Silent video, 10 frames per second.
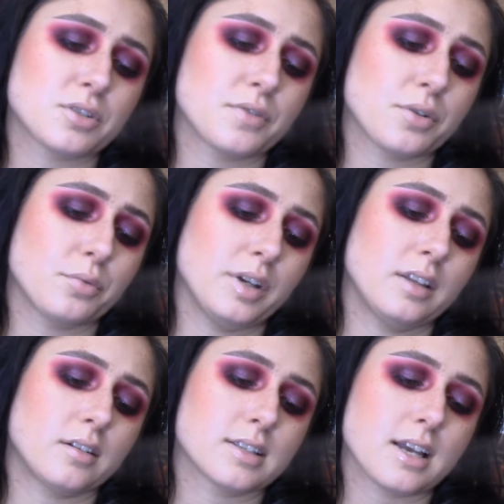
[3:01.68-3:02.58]
for a really
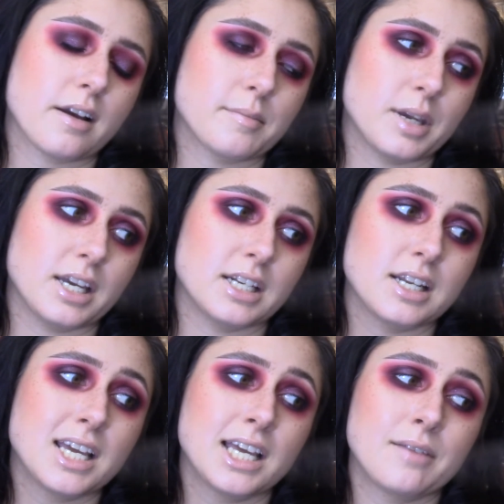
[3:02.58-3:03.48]
long time and
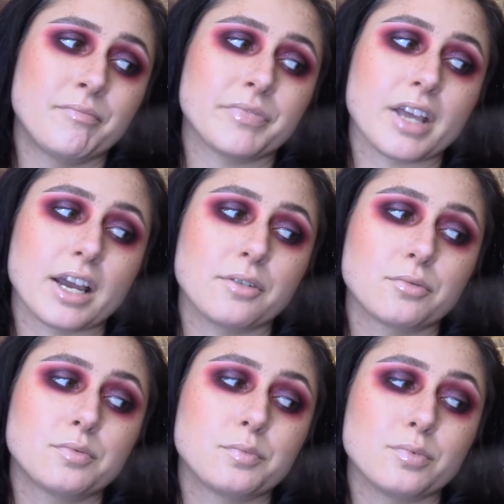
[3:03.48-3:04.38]

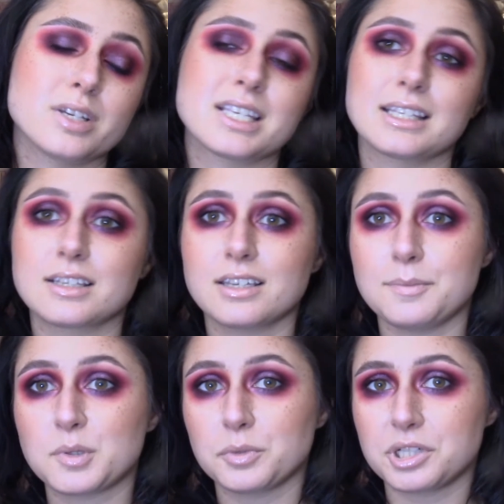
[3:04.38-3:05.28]
I recently
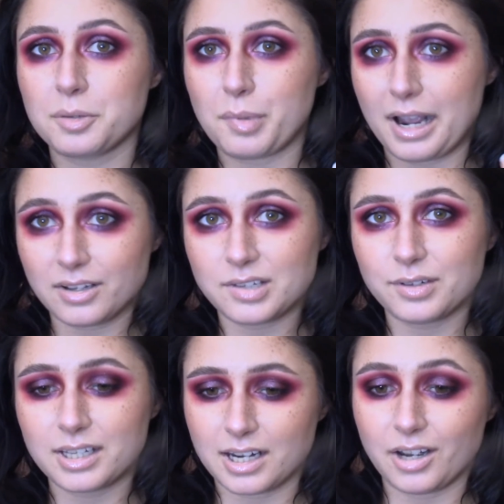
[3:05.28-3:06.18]
keep switching back to
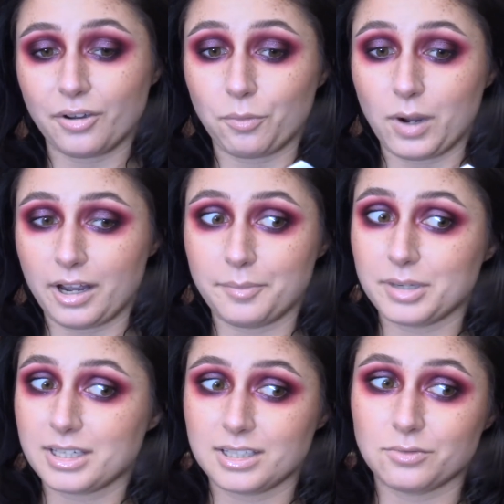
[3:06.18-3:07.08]
it, and I know why,
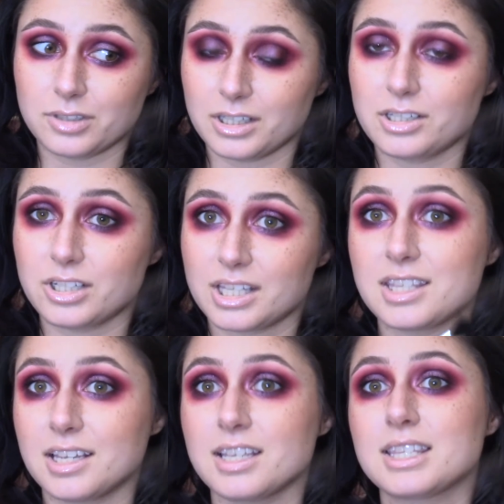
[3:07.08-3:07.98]
because it really just
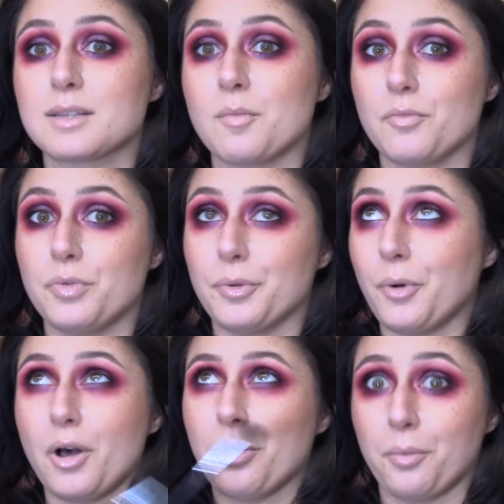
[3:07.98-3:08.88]
does
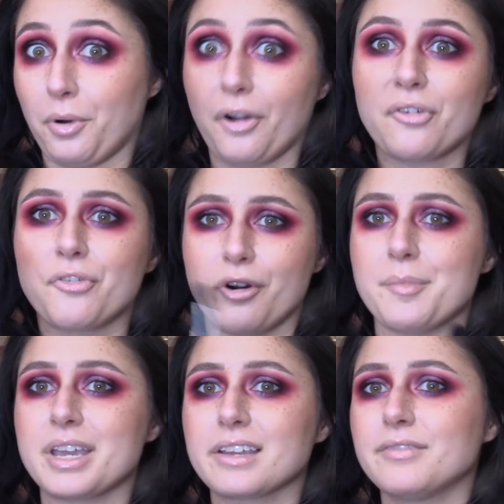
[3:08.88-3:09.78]
all the work for
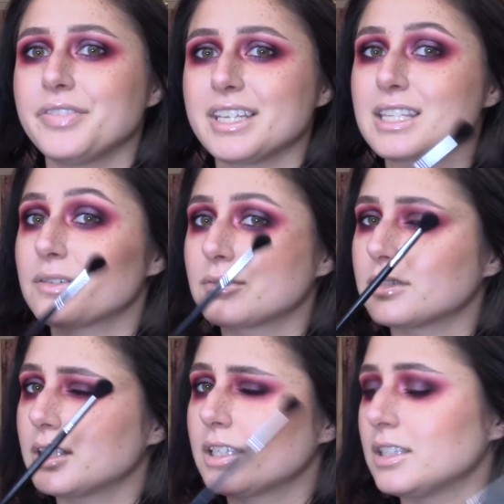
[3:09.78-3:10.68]
me. It's
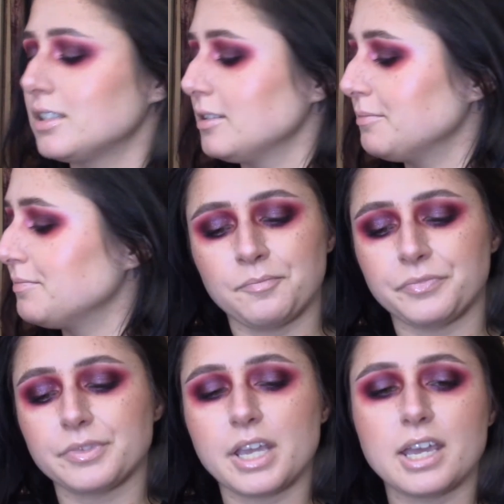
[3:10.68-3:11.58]
really
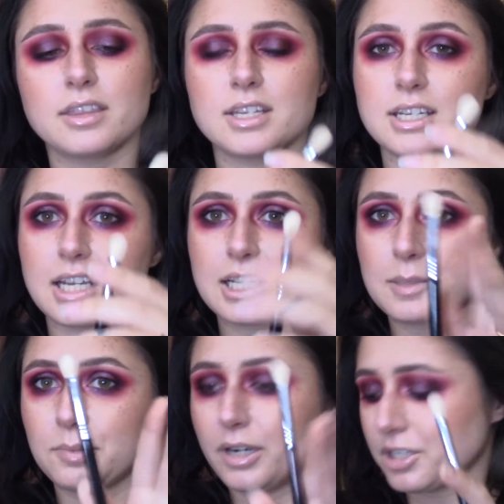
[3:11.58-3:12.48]
good. Okay, the
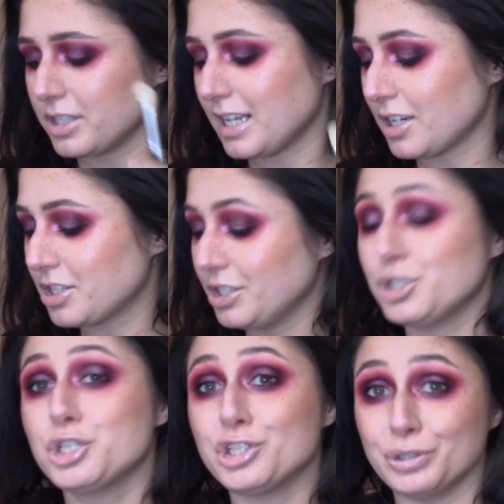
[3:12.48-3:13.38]
next brush is actually
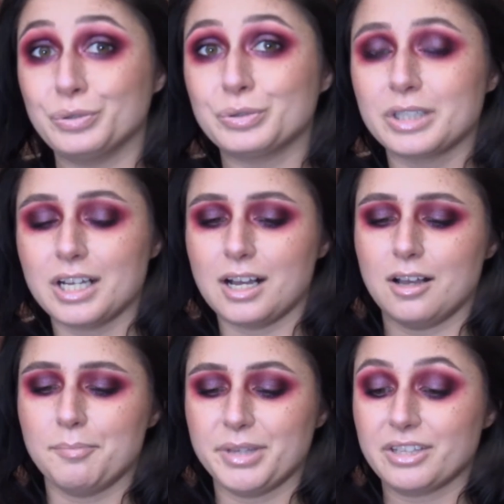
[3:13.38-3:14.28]
two,
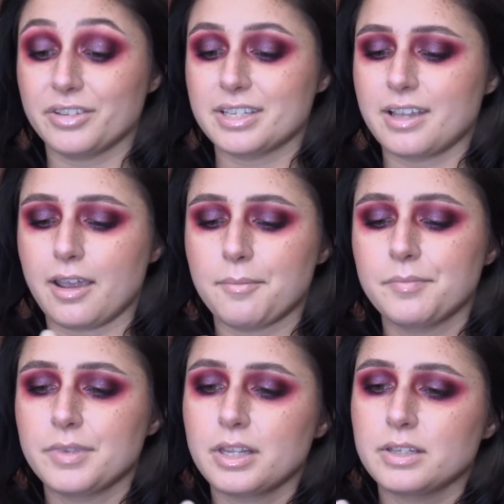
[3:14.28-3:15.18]
but they're the same.
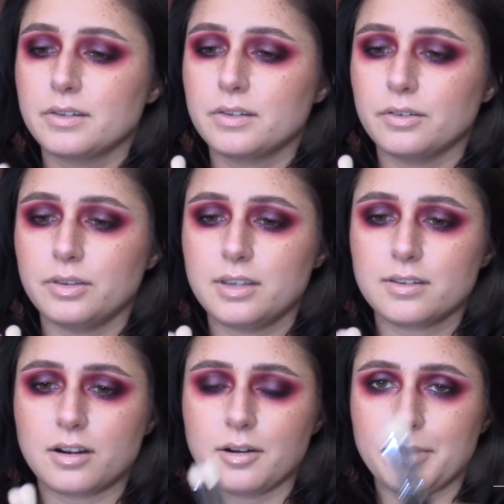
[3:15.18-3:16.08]
So
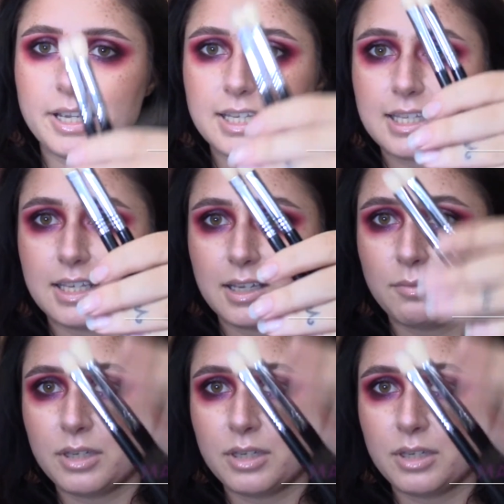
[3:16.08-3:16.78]
these are my Sigma